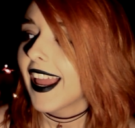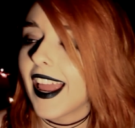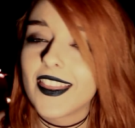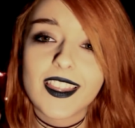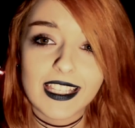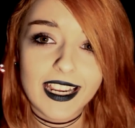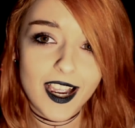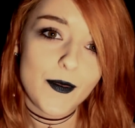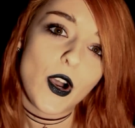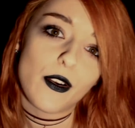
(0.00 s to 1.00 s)
and then they
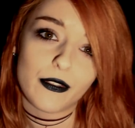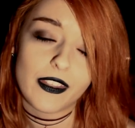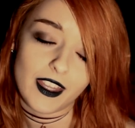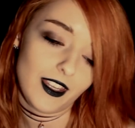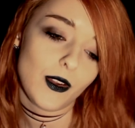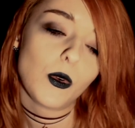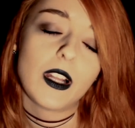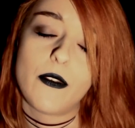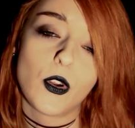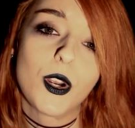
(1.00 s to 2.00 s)
come off, and then they will
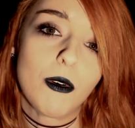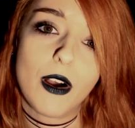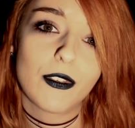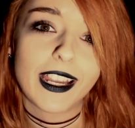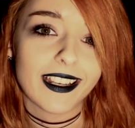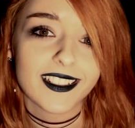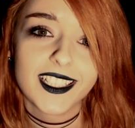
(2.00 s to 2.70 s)
never go off again.